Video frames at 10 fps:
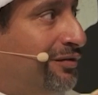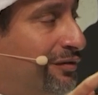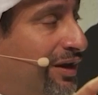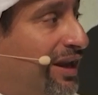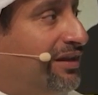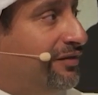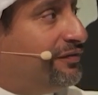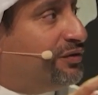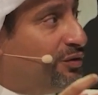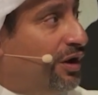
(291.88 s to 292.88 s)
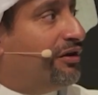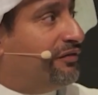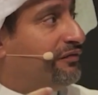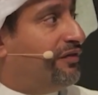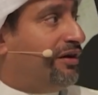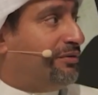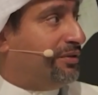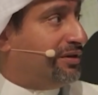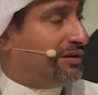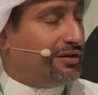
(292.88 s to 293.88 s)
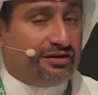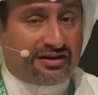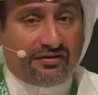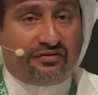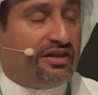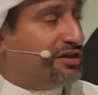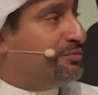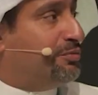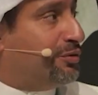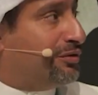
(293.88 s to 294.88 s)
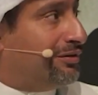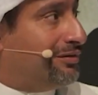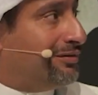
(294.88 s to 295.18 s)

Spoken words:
relative to our environment, because everything is important.